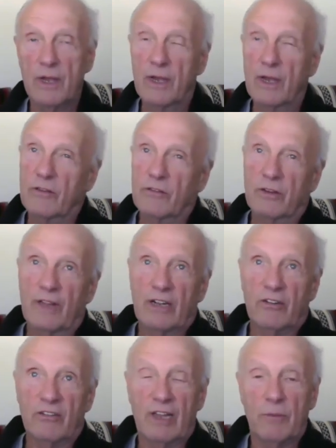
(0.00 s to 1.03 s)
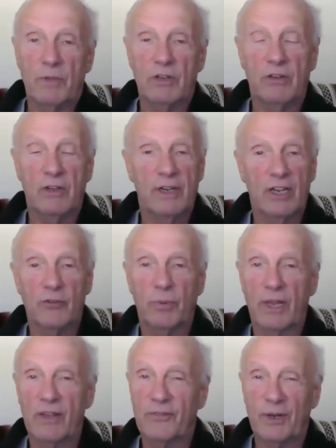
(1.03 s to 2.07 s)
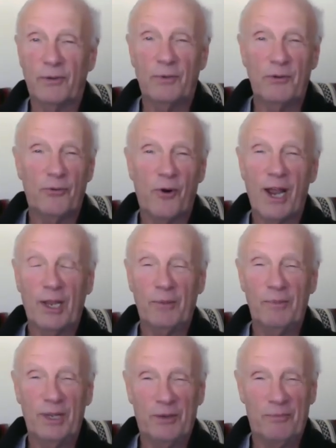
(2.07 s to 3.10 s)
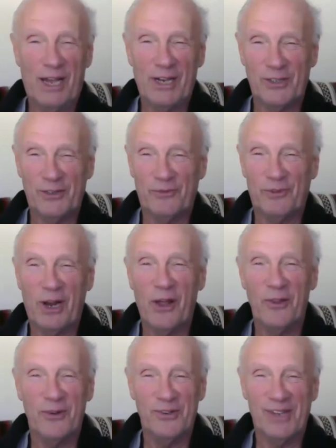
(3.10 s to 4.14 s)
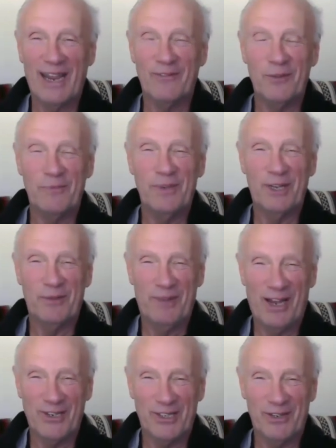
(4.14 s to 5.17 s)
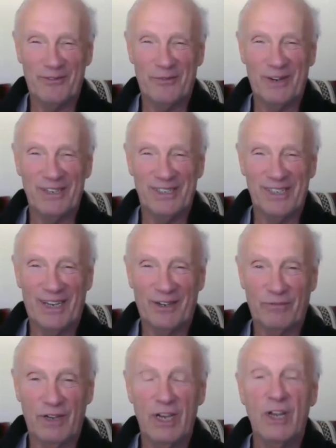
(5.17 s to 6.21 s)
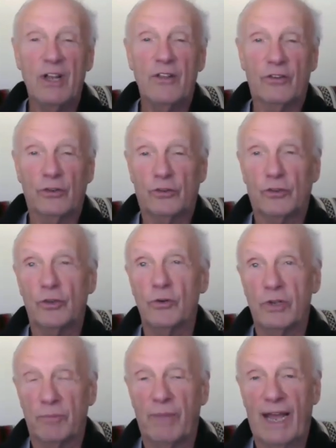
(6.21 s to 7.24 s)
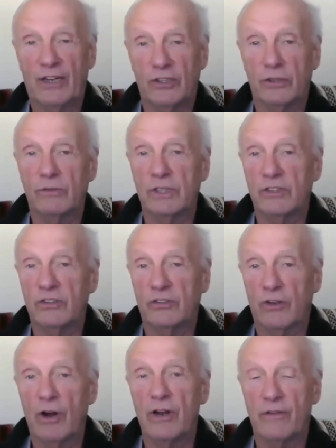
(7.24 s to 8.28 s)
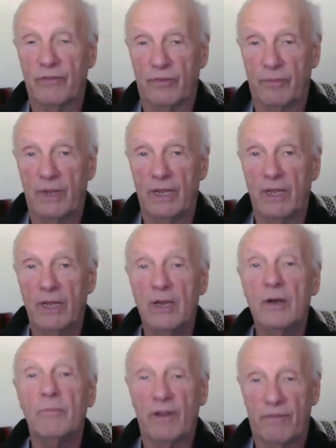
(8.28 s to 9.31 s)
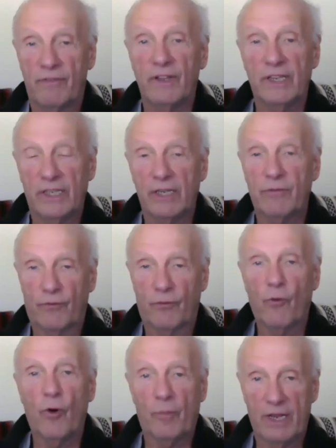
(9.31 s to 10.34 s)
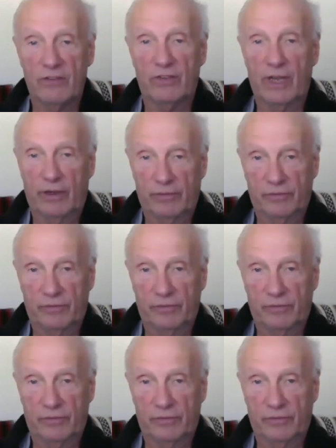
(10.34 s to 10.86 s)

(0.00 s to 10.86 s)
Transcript: And so that just led me to the next place, that before I can be compassionate for others, I have to be compassionate for myself. So true compassion really started for me by feeling it for myself,